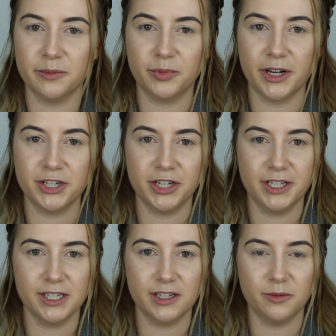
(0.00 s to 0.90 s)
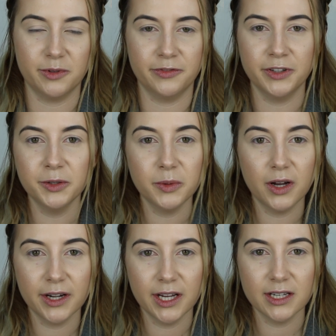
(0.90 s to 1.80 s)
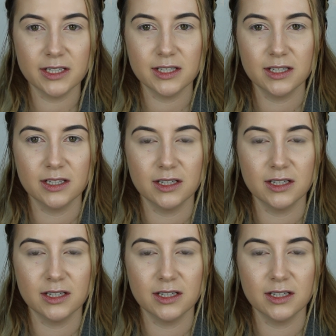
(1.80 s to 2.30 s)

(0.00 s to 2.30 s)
impressions review on it.